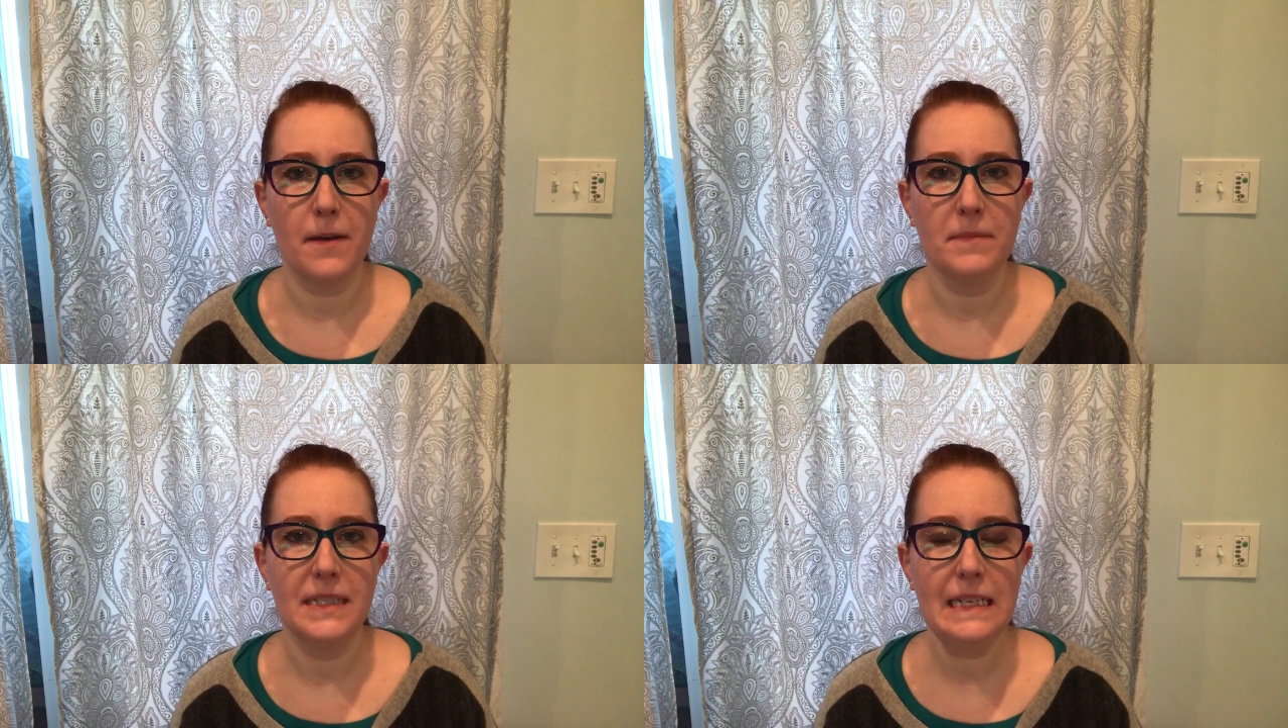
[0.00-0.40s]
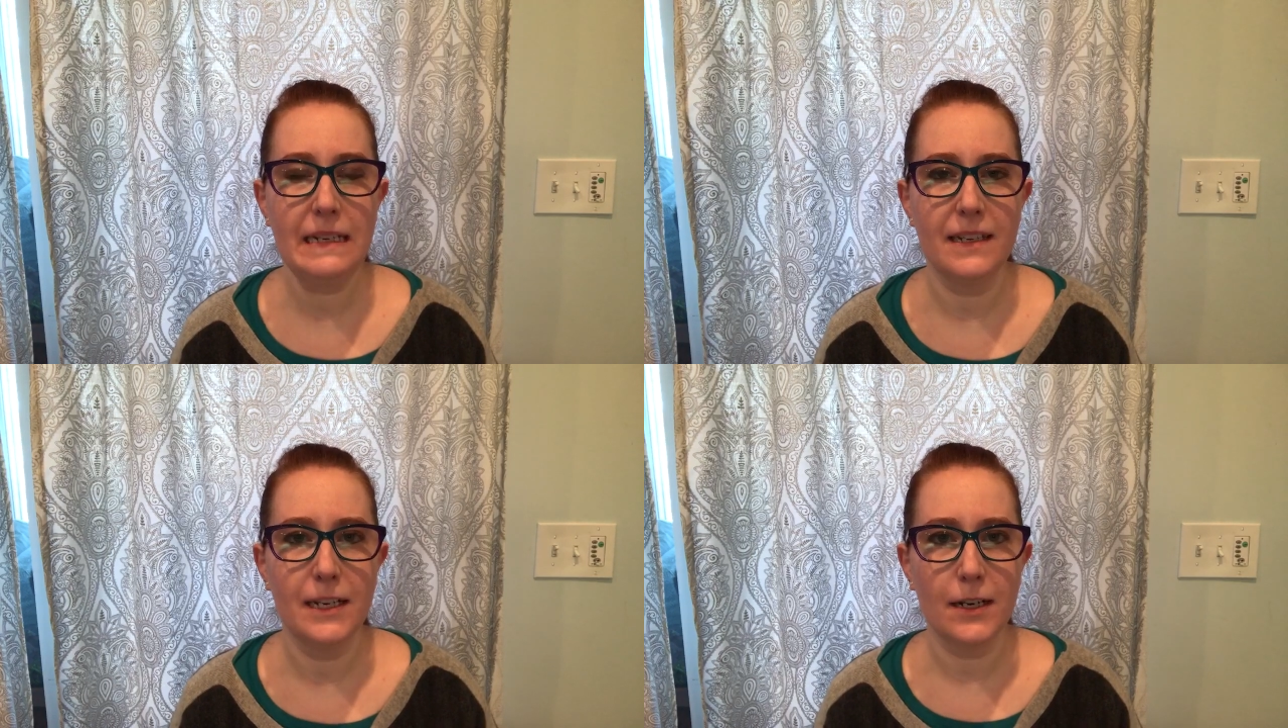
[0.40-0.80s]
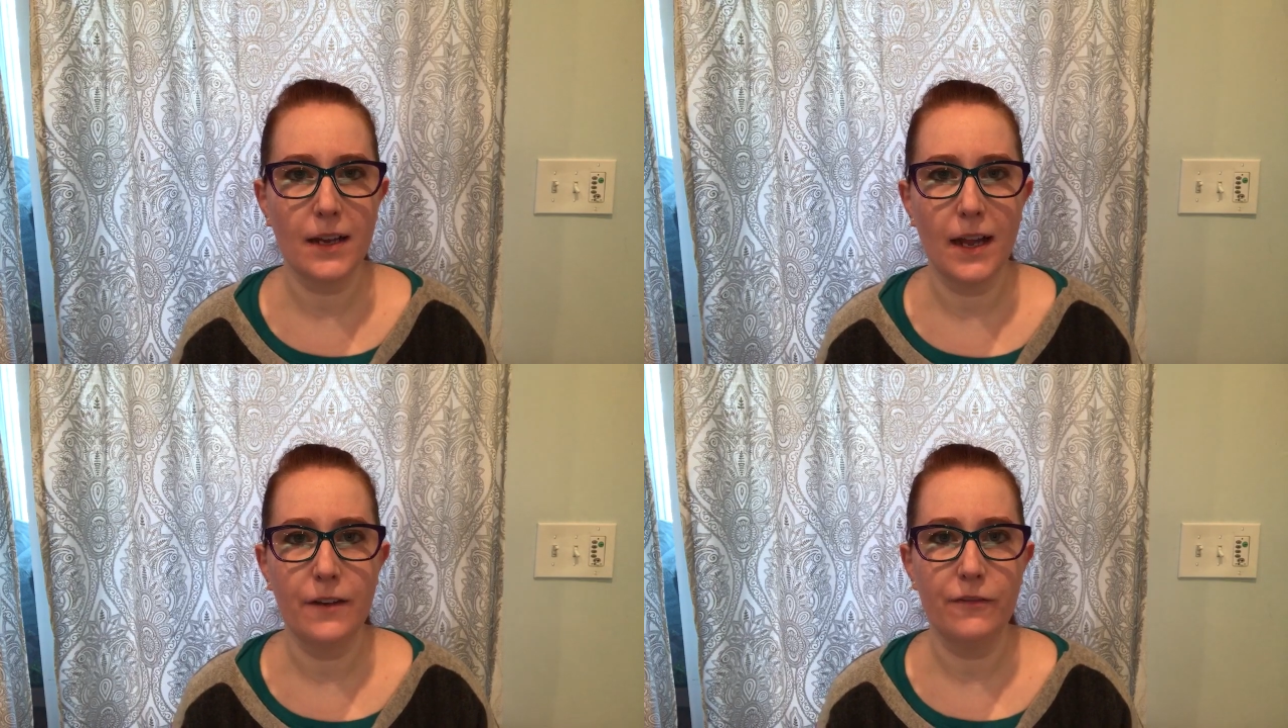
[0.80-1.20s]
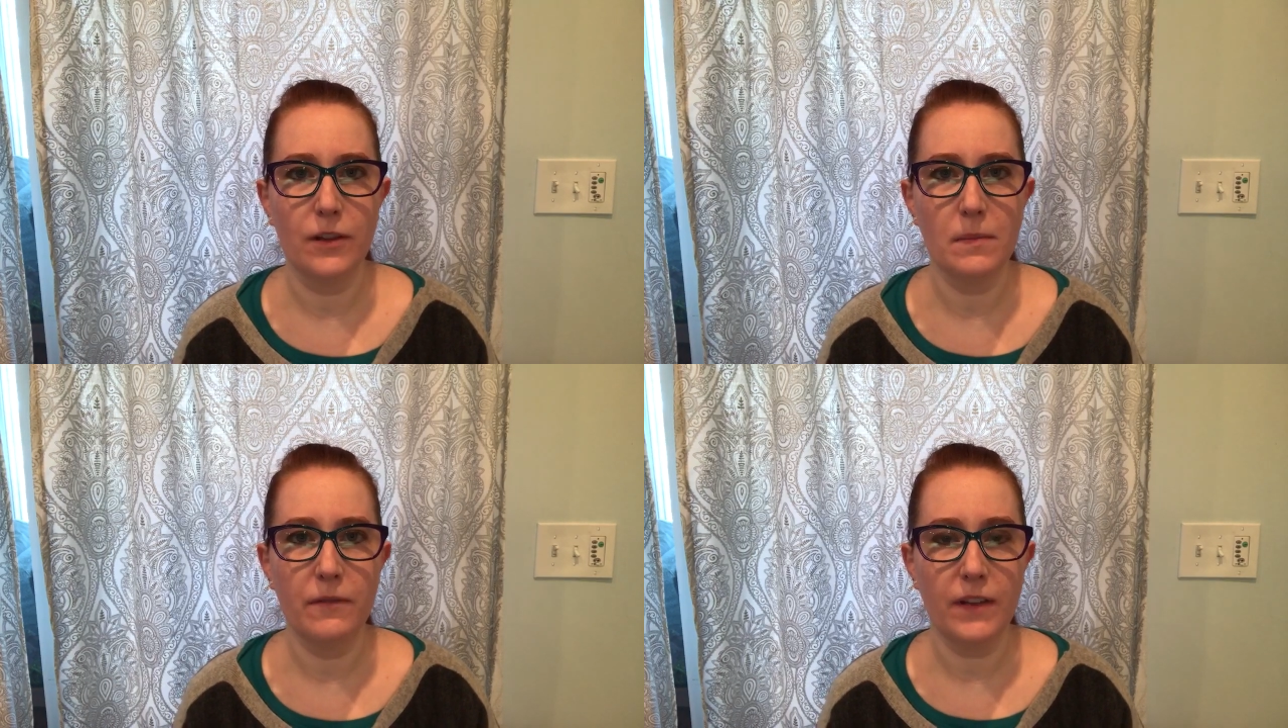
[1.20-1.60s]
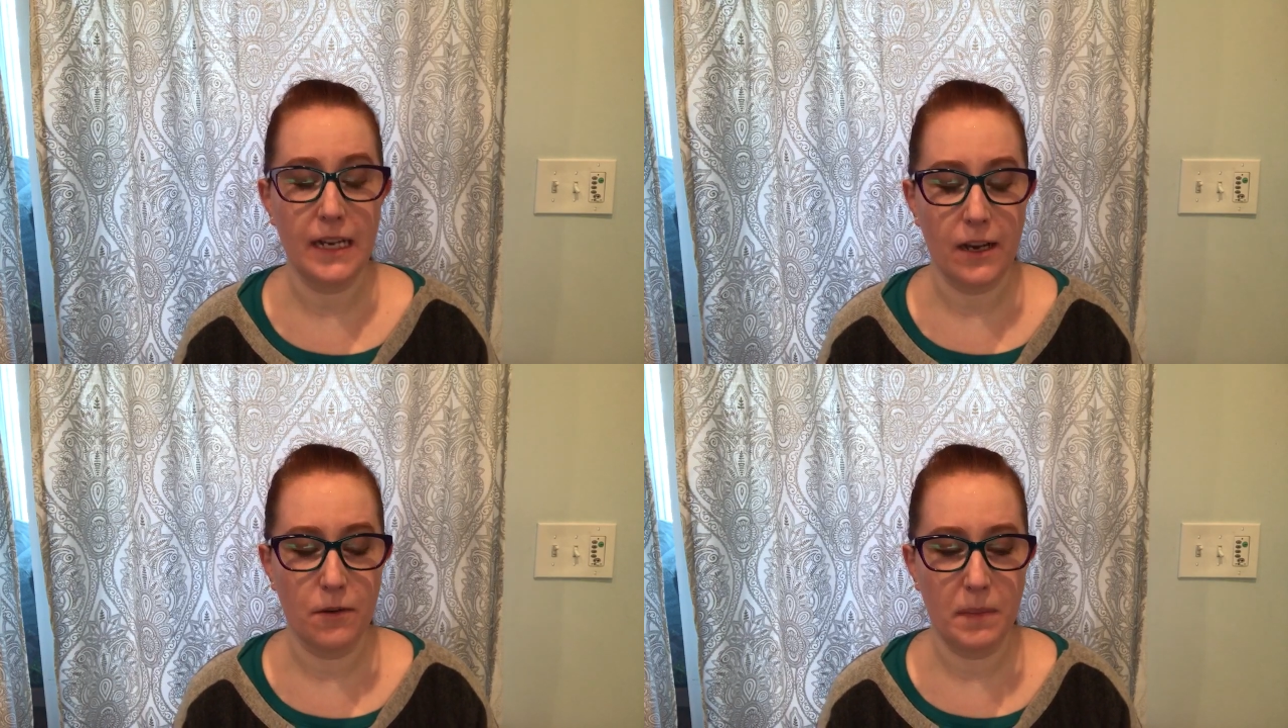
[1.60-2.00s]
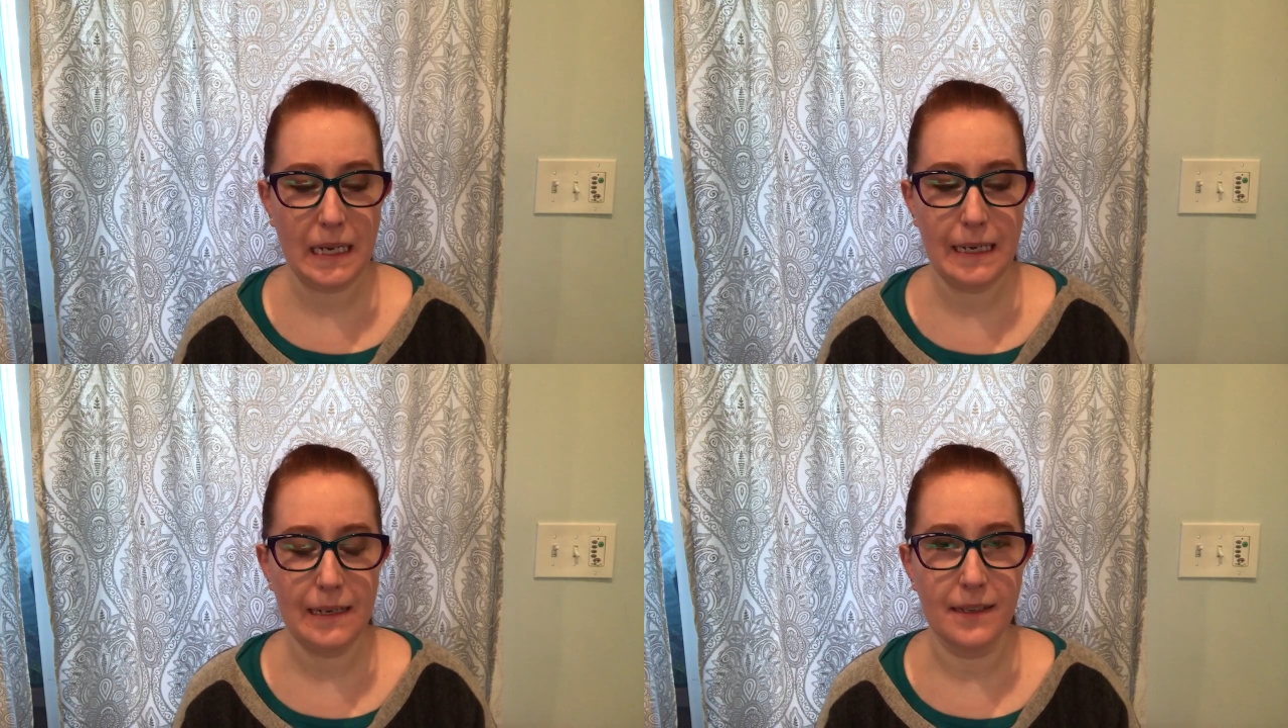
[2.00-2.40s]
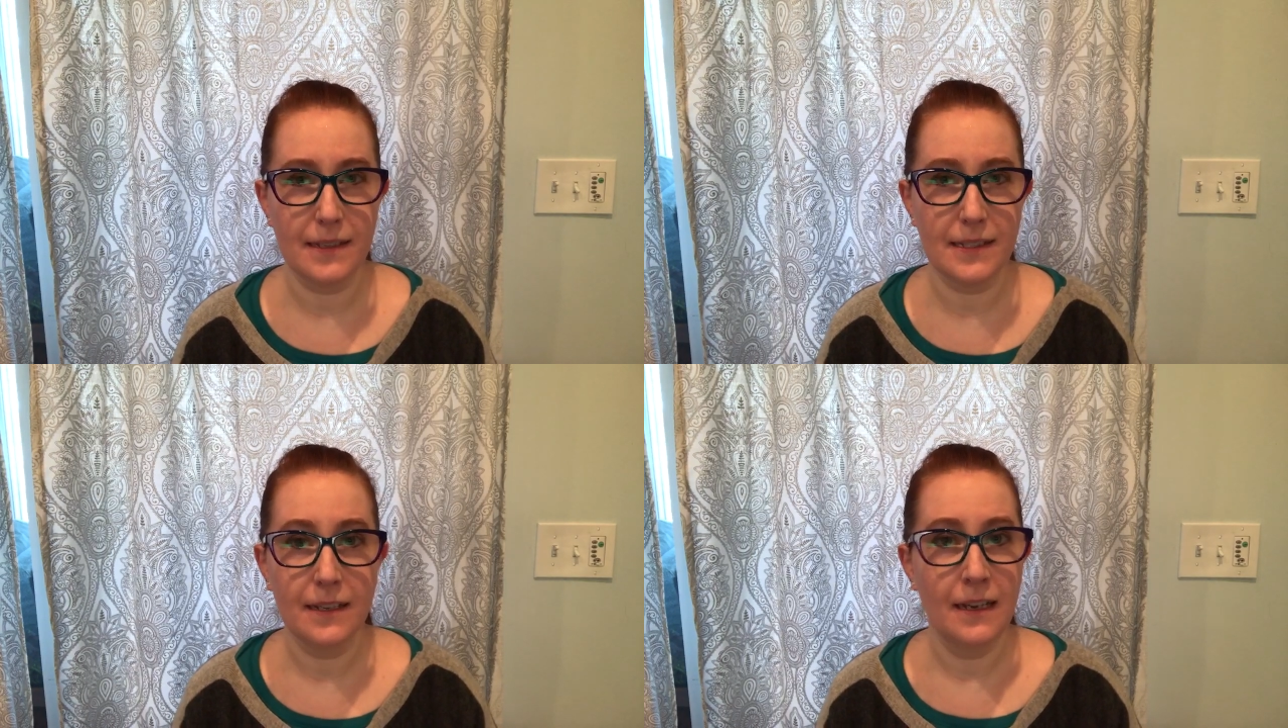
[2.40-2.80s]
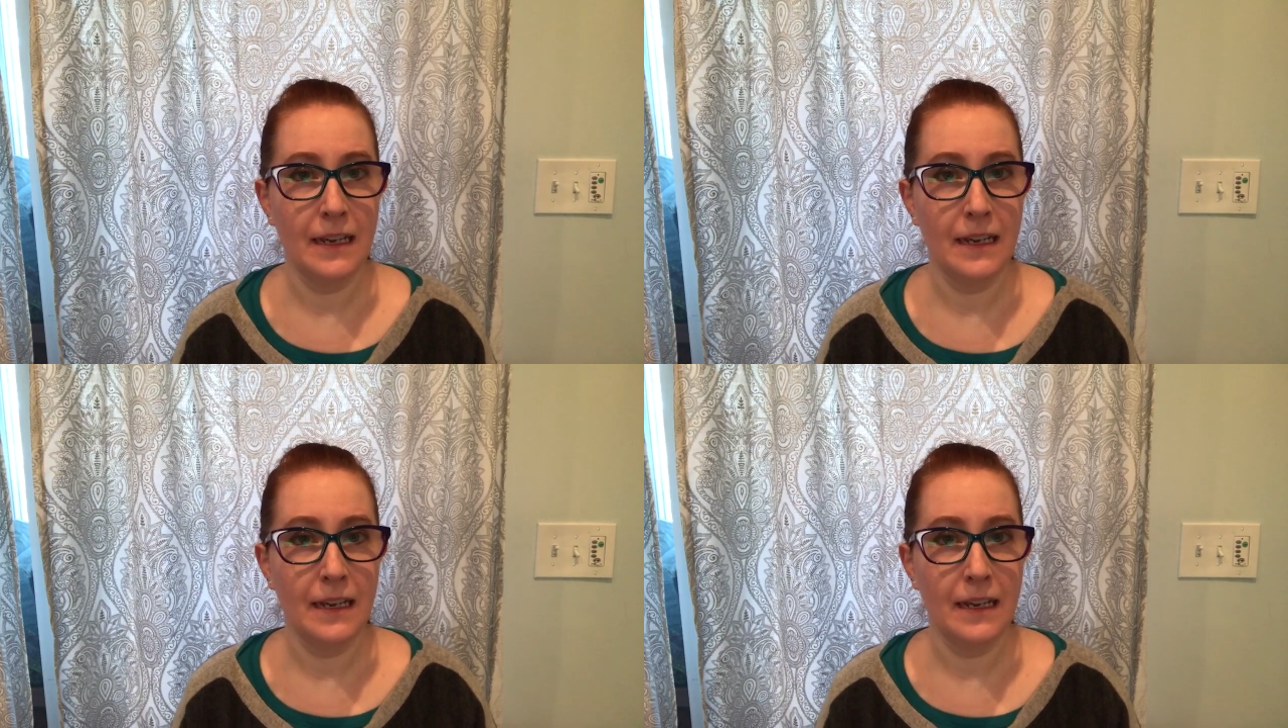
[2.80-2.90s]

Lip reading: sneak in here and film a video because